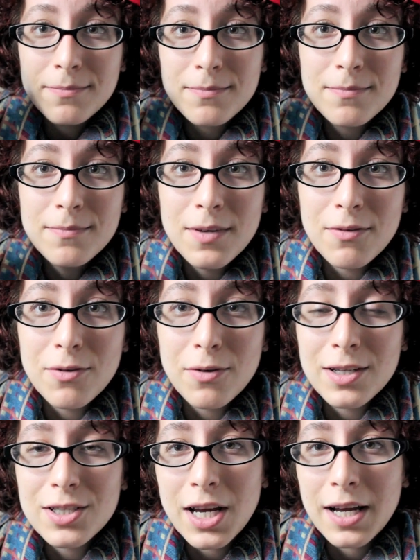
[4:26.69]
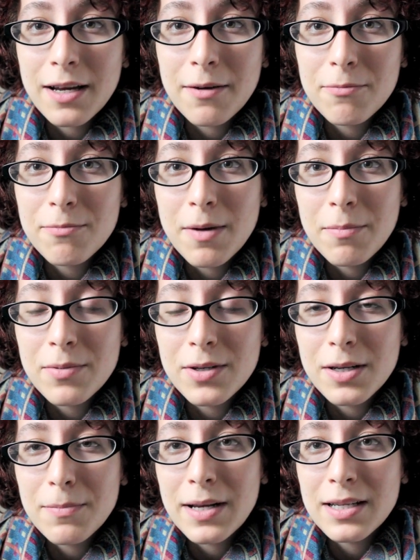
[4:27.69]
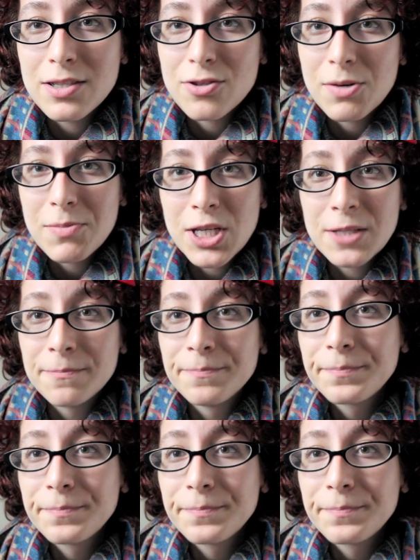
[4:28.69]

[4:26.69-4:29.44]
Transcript: If you want to check, I put it in my description.